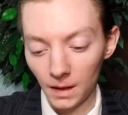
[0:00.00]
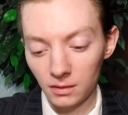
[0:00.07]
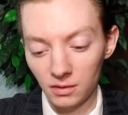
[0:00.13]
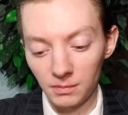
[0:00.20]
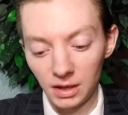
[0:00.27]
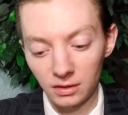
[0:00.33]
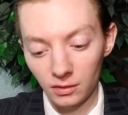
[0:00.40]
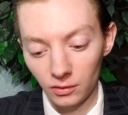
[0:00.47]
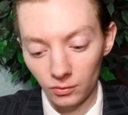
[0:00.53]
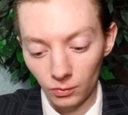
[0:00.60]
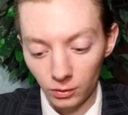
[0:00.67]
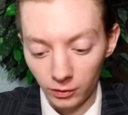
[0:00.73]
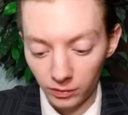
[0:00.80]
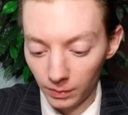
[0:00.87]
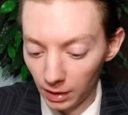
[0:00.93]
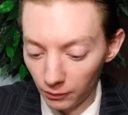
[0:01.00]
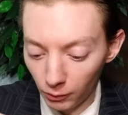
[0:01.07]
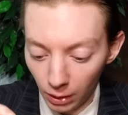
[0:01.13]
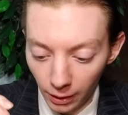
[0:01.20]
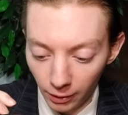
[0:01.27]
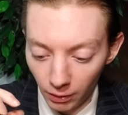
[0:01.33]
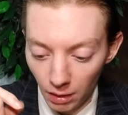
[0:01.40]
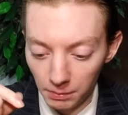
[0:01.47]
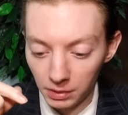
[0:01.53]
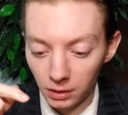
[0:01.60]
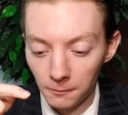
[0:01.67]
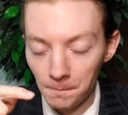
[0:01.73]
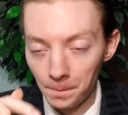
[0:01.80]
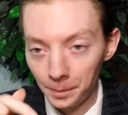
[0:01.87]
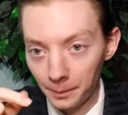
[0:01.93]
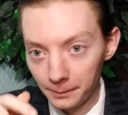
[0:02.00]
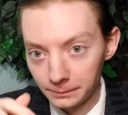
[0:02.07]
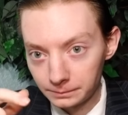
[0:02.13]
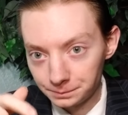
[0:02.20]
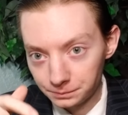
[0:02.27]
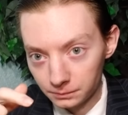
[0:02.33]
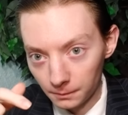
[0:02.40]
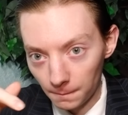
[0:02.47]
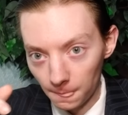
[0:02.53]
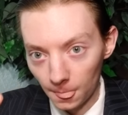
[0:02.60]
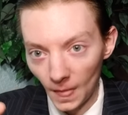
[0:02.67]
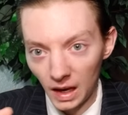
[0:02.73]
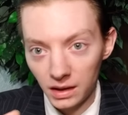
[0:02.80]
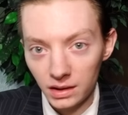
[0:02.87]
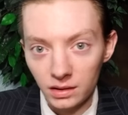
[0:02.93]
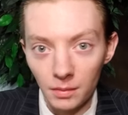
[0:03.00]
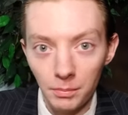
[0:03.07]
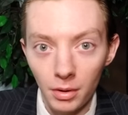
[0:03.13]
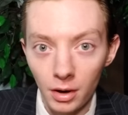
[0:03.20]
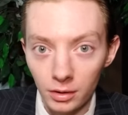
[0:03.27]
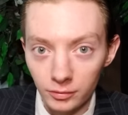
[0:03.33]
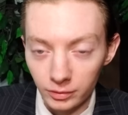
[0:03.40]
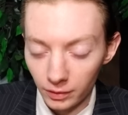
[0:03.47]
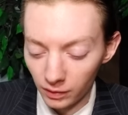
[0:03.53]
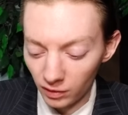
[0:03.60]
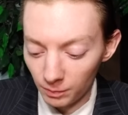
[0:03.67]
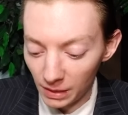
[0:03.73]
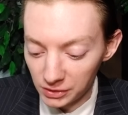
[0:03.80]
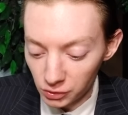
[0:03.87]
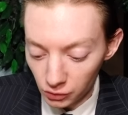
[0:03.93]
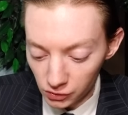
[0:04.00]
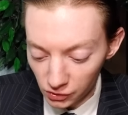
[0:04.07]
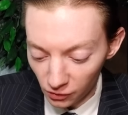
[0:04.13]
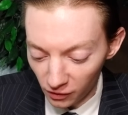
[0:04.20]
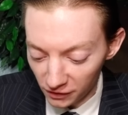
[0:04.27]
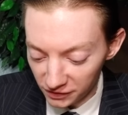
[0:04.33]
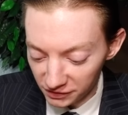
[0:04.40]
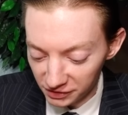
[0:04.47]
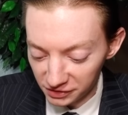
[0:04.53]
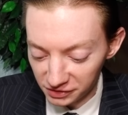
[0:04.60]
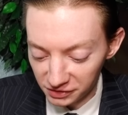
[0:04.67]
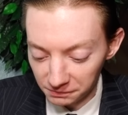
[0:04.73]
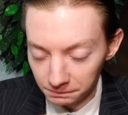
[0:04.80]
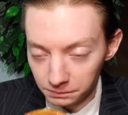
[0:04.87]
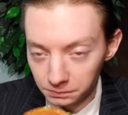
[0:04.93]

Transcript: To make this worth my while, I'm gonna eat the part where the special sauce is.